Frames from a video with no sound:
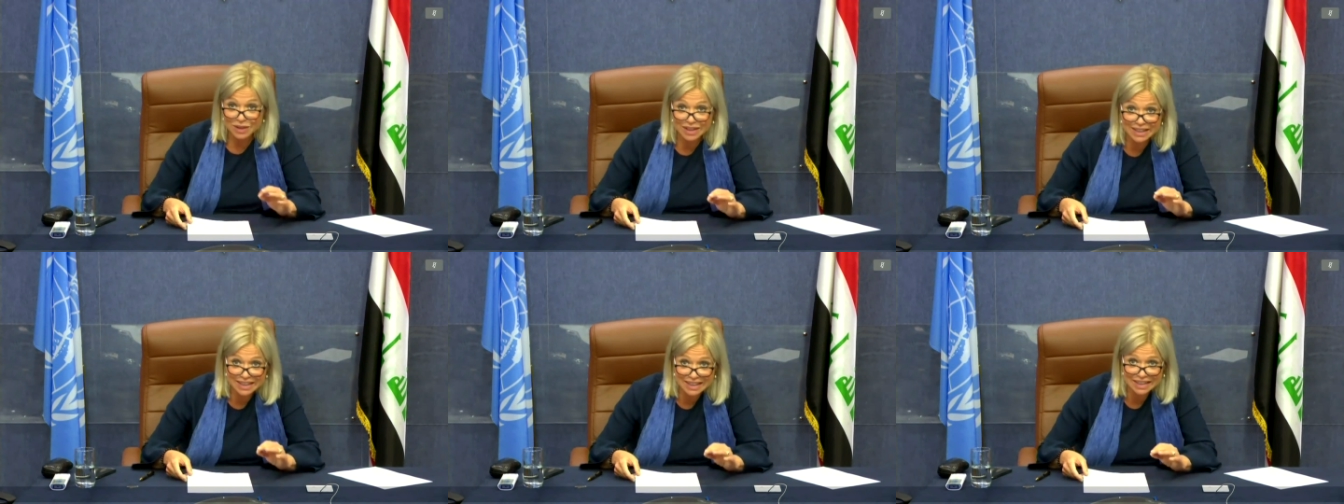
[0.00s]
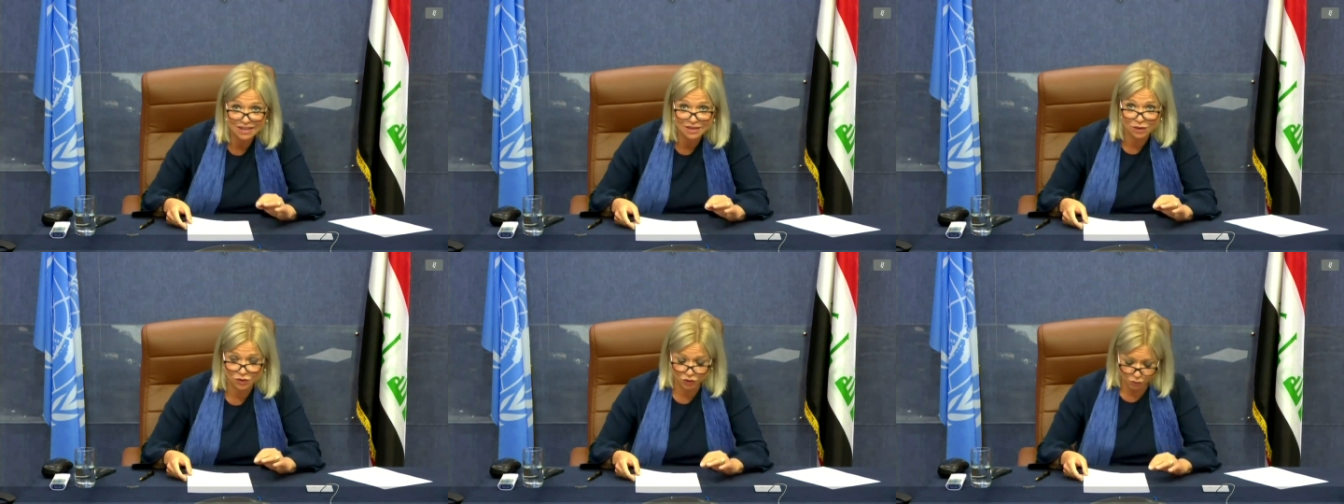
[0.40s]
Now, the
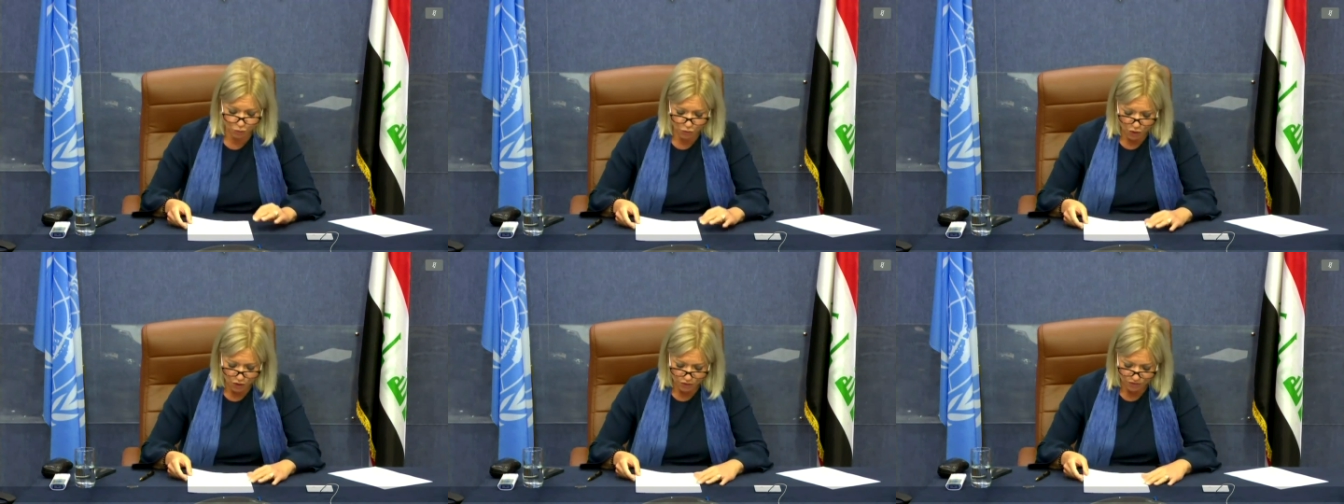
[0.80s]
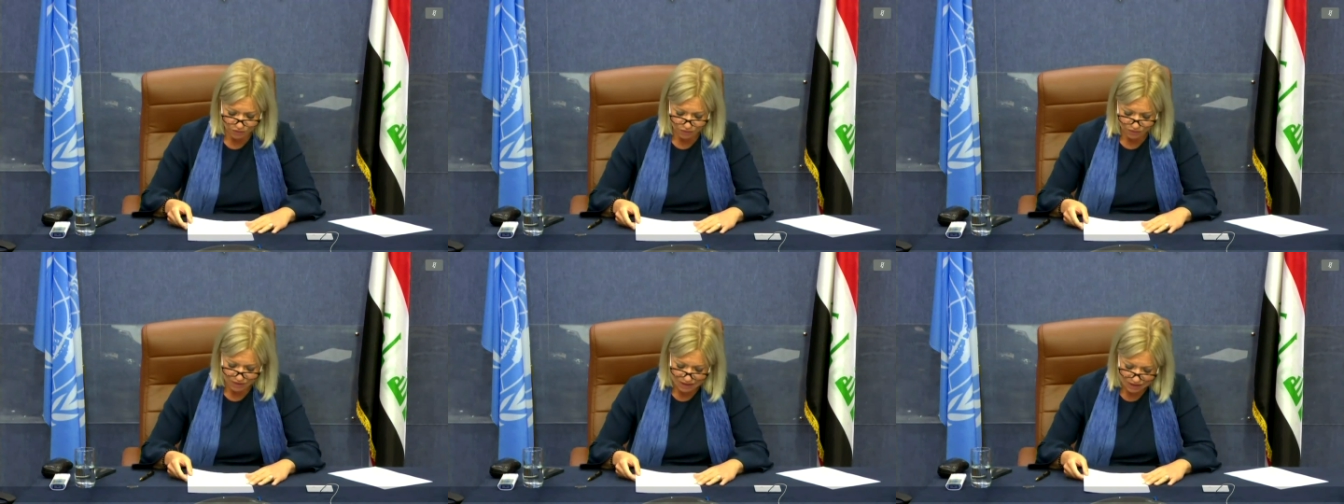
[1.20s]
need to
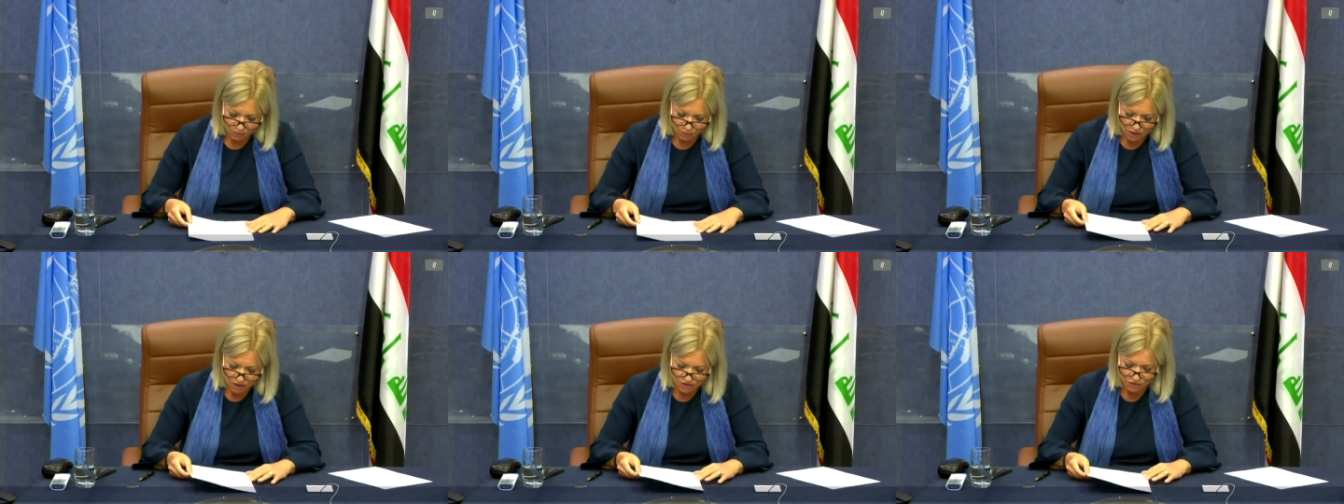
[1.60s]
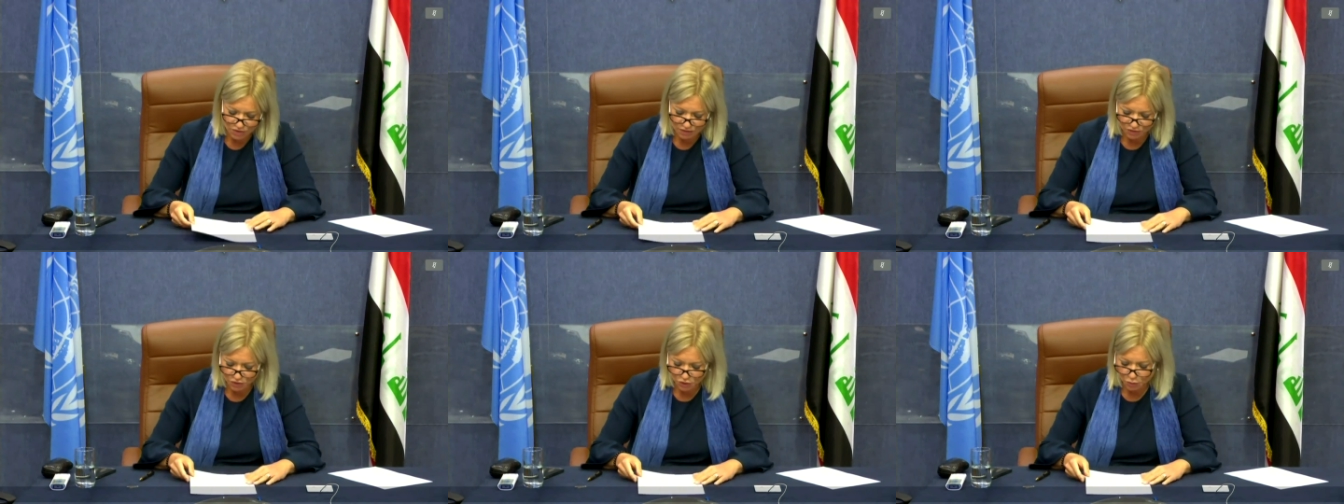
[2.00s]
broaden Iraq's
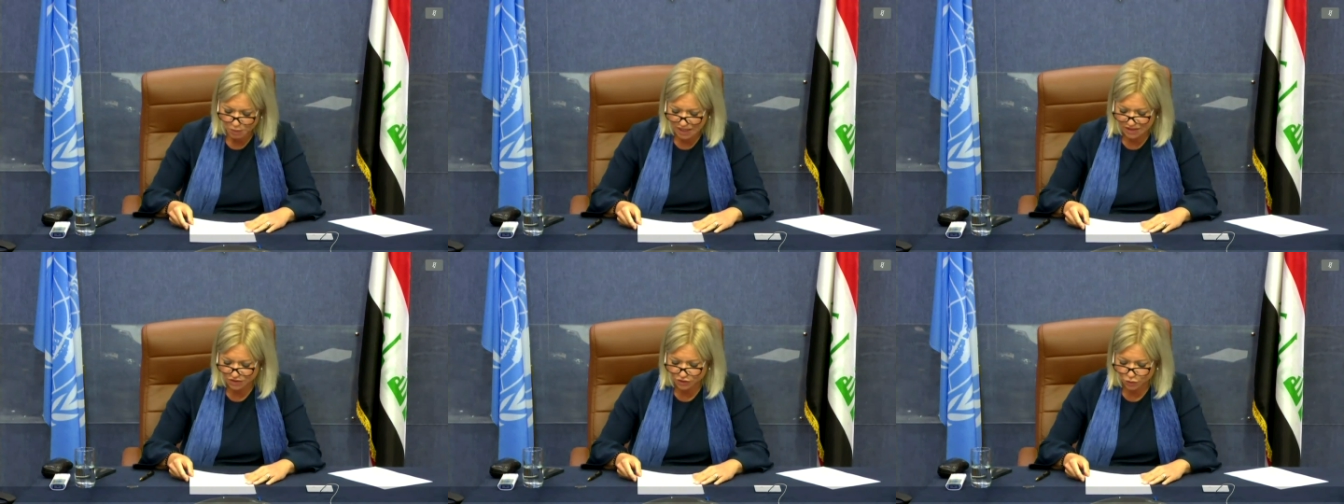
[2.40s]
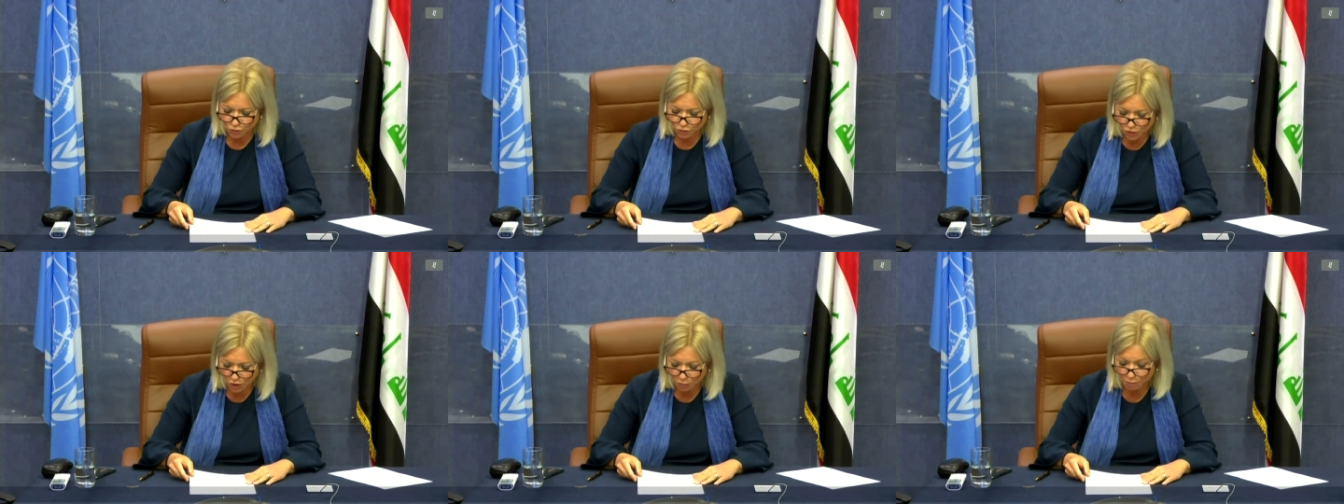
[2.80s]
revenue base
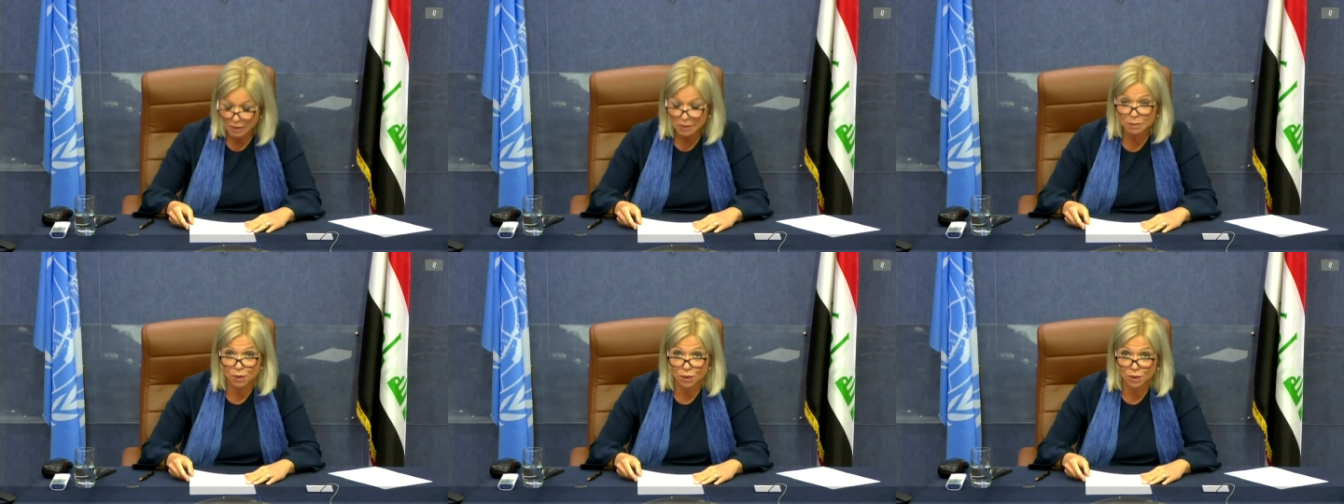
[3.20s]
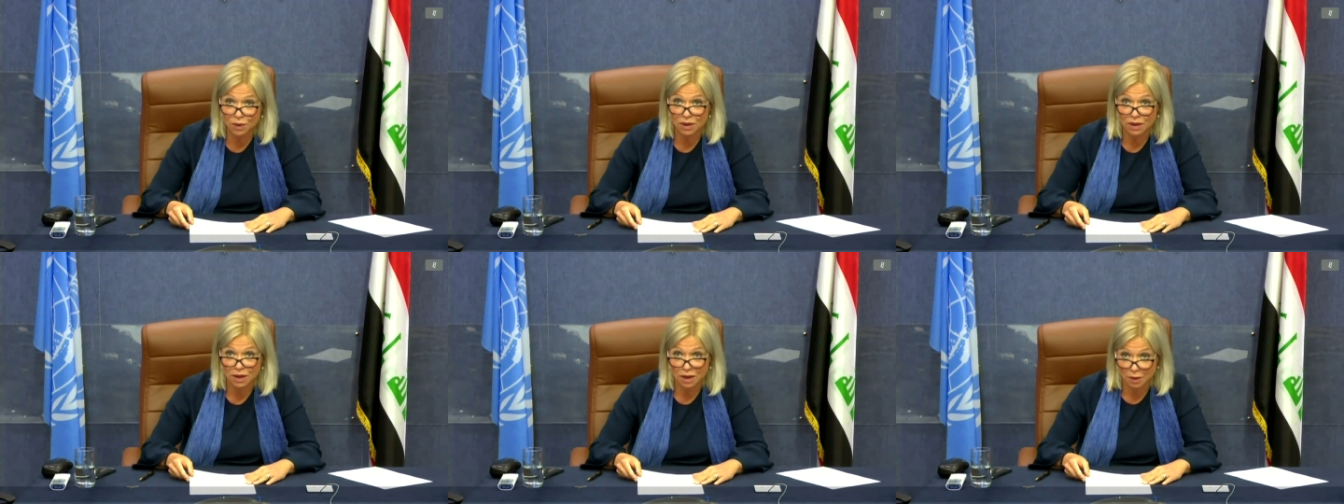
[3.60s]
could not be
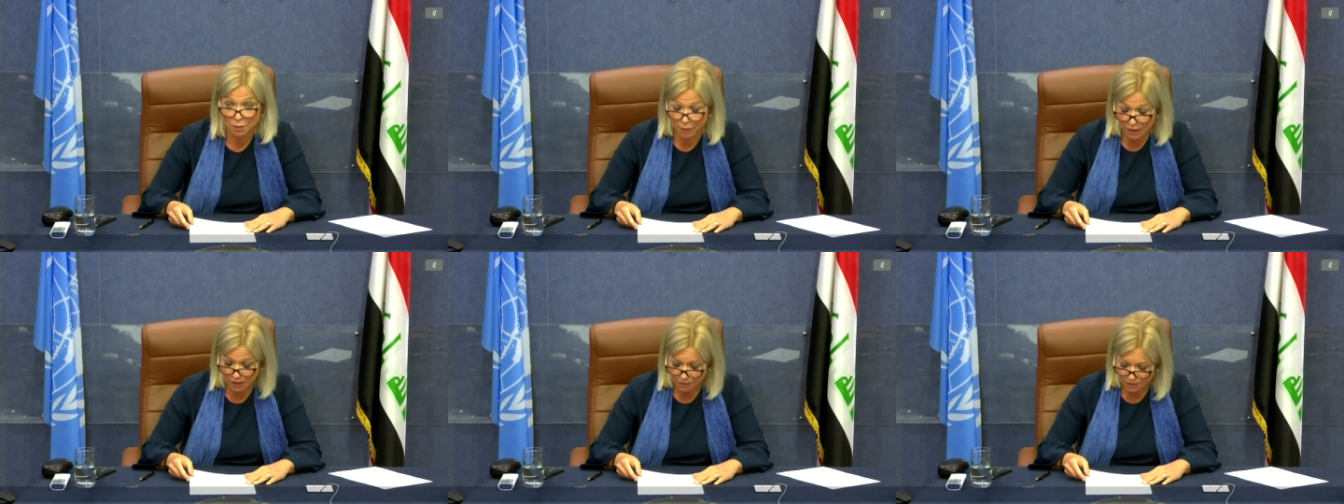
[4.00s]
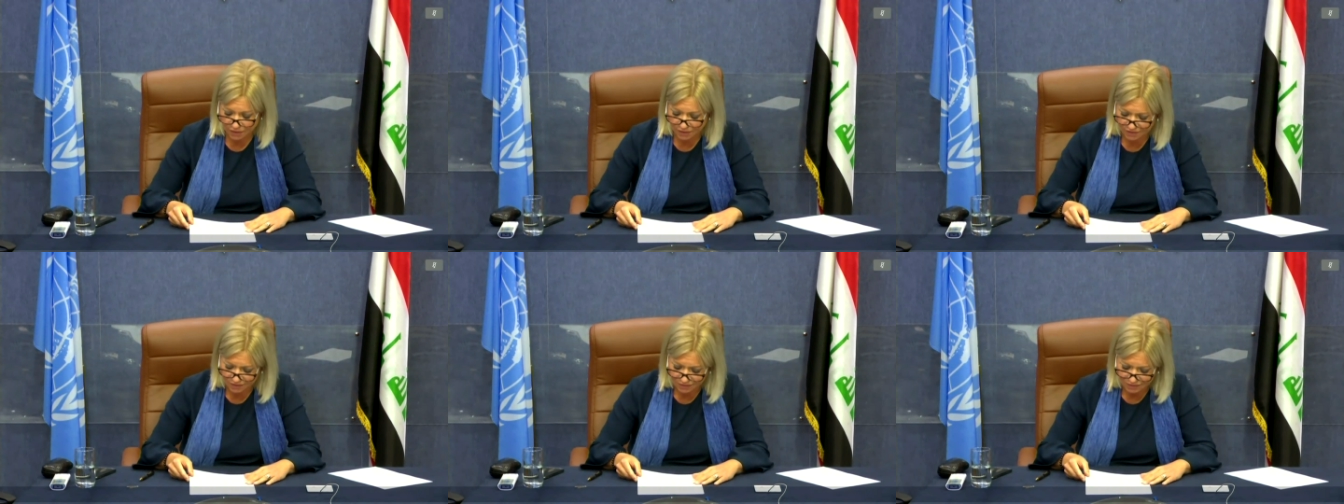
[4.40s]
more
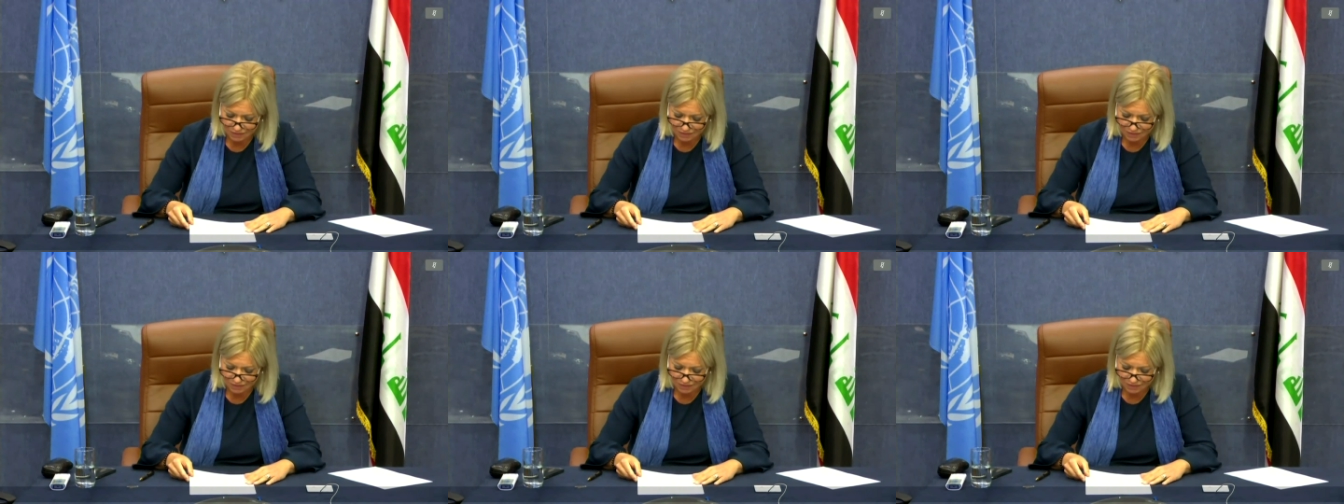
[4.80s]
apparent.